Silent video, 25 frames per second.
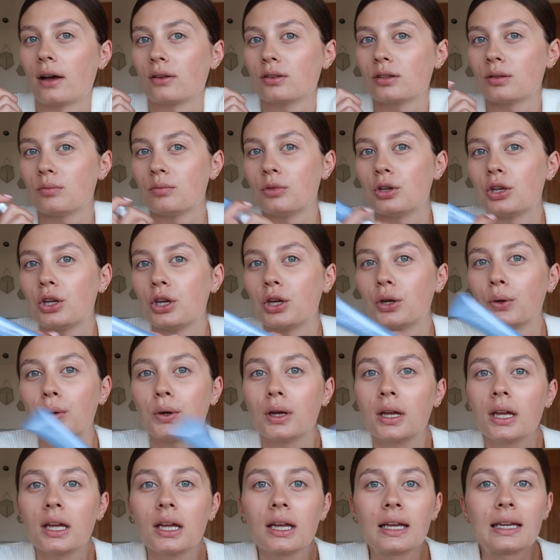out some
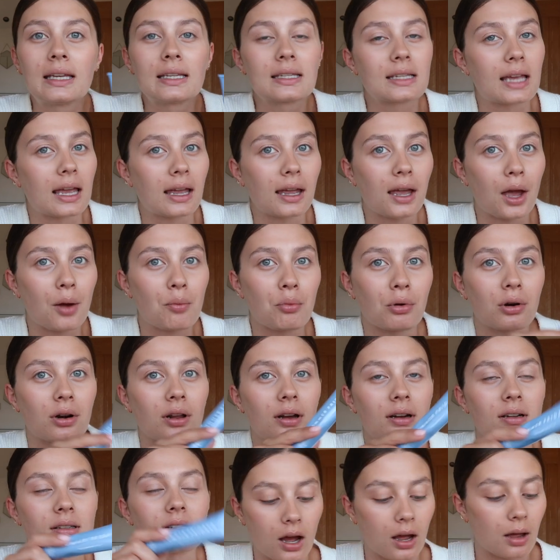new skincare
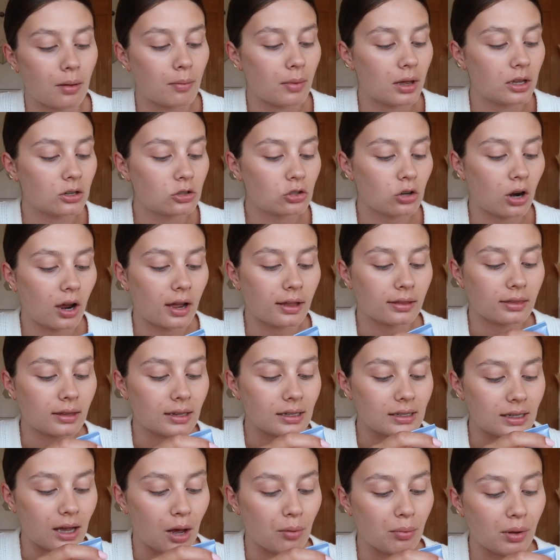products. I'm trying
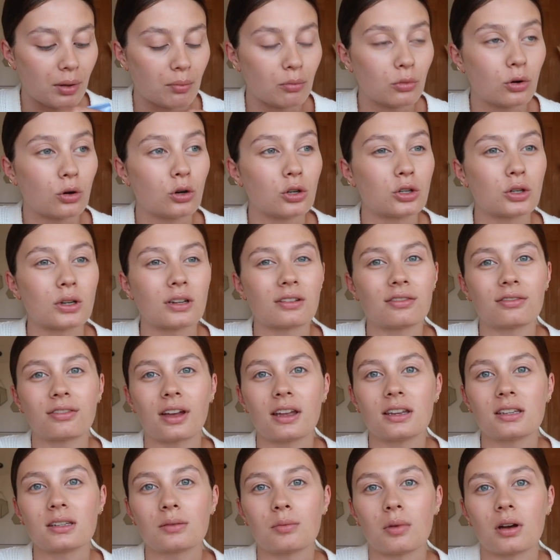things out a bit more, doing
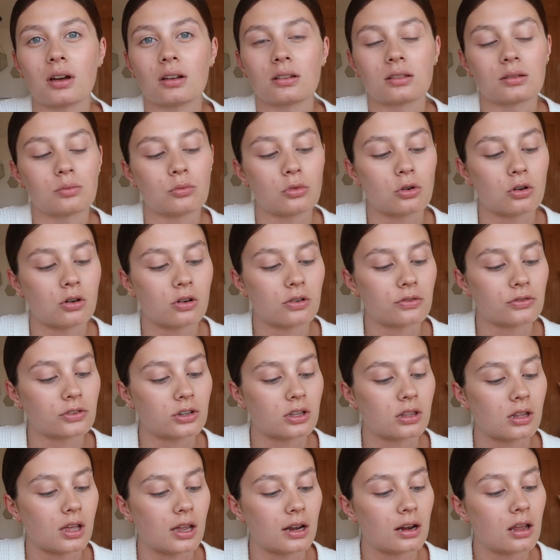face masks more
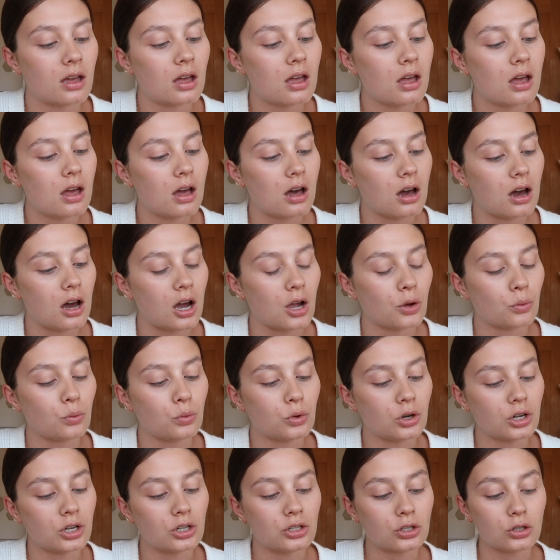often than I
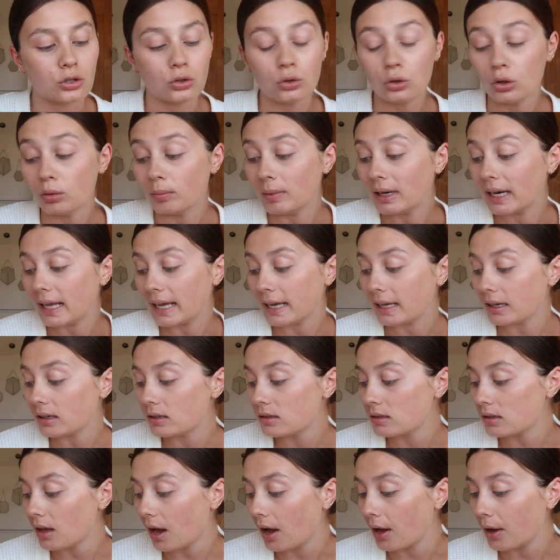would normally.
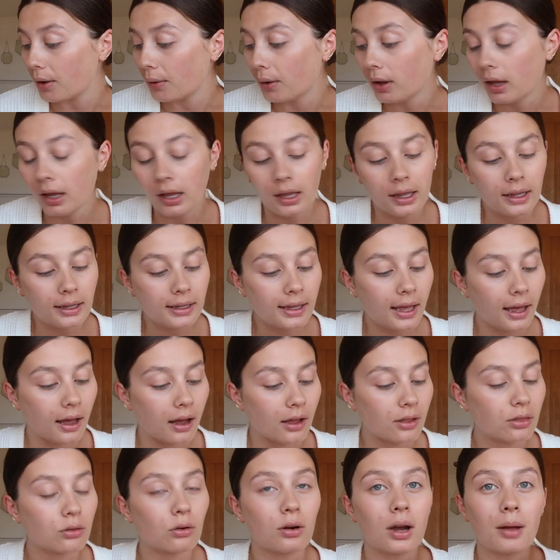So yeah,
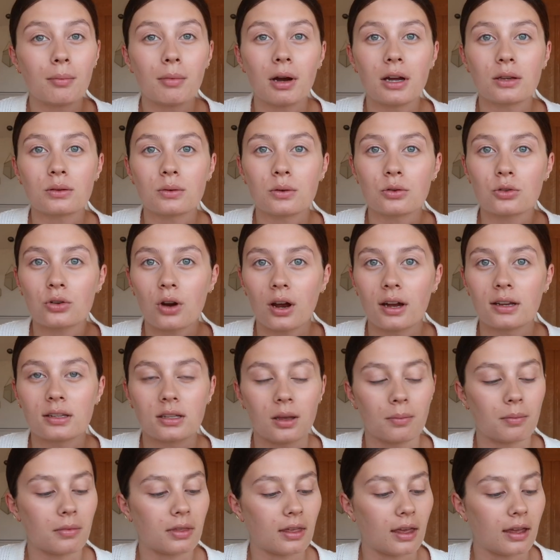I thought I might as well try
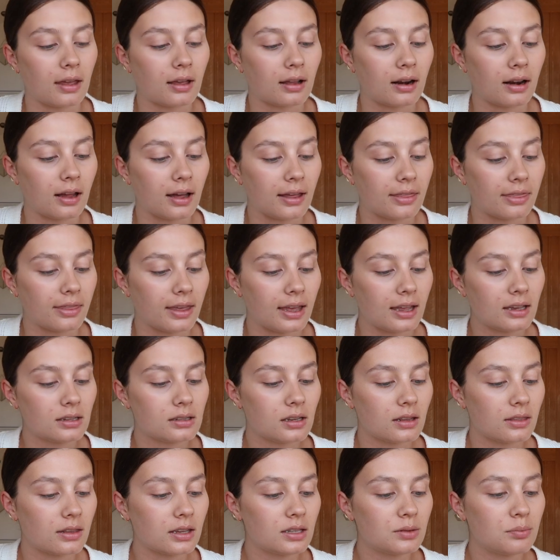something like
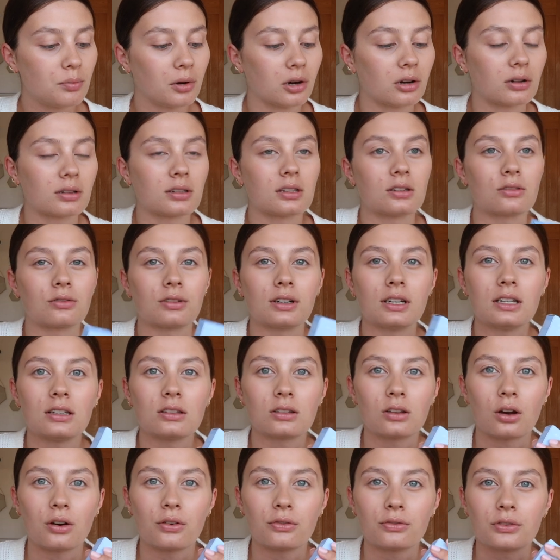this. This box is really
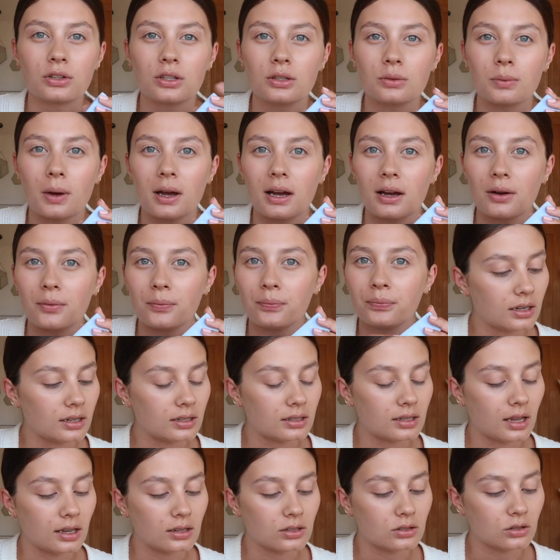soft as well.
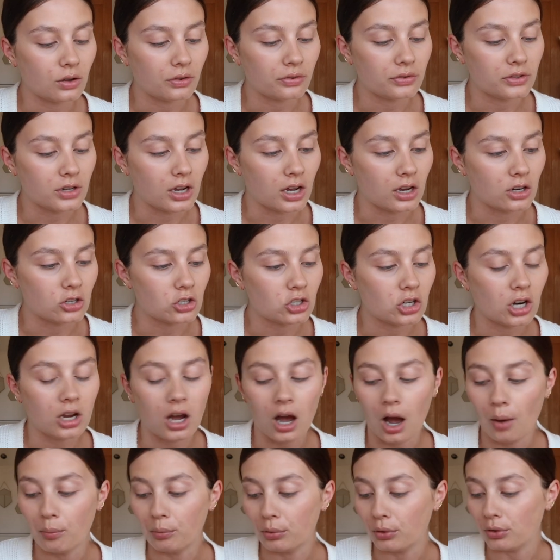It's that soft touch
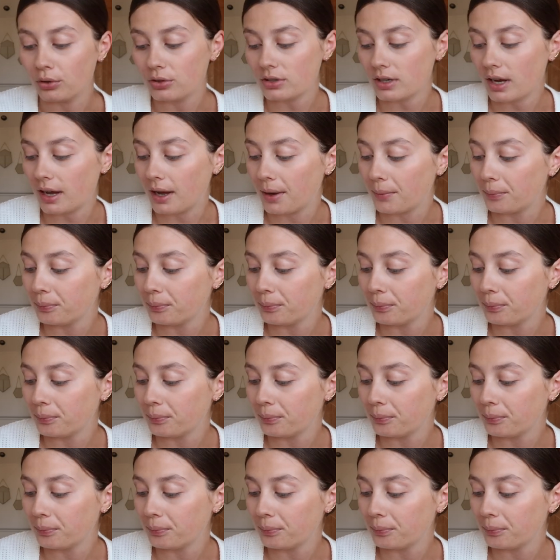cardboard.